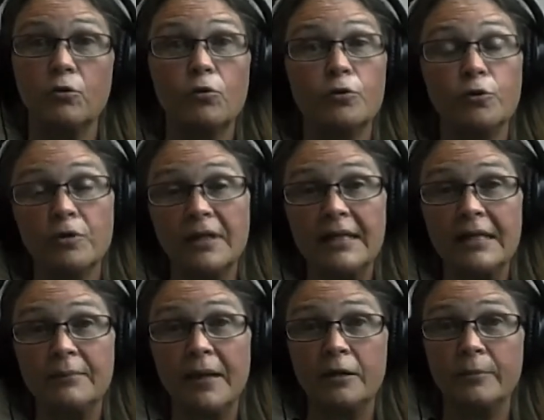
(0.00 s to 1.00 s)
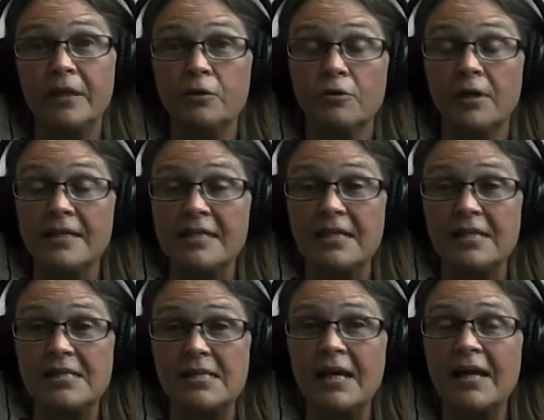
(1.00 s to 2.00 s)
or you can email me your
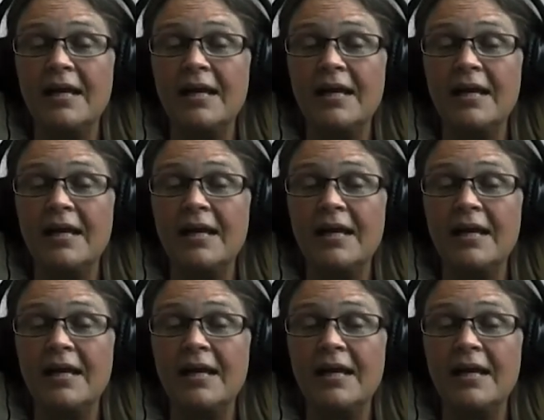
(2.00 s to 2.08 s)
ideas